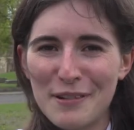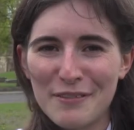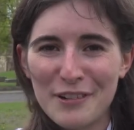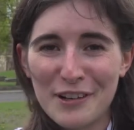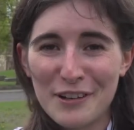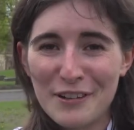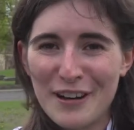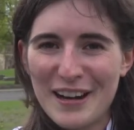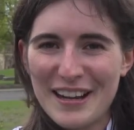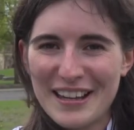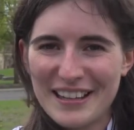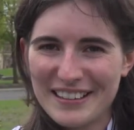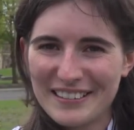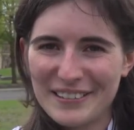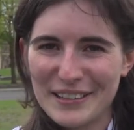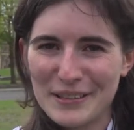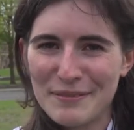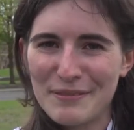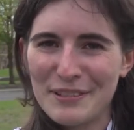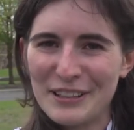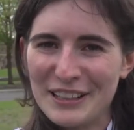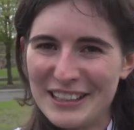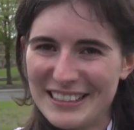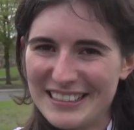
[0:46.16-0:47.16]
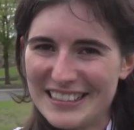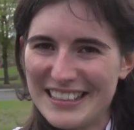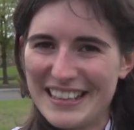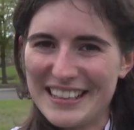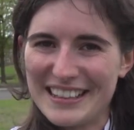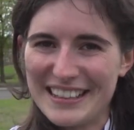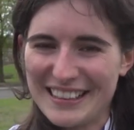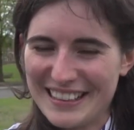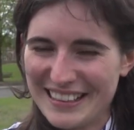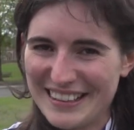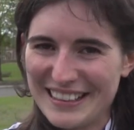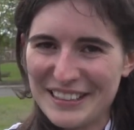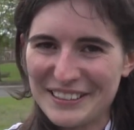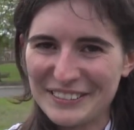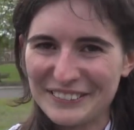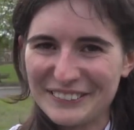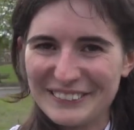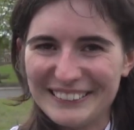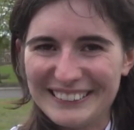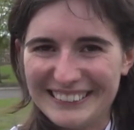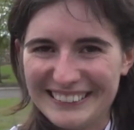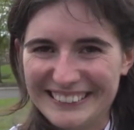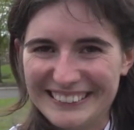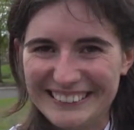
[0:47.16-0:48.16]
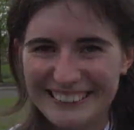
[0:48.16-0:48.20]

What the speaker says: of a great community at the cathedral.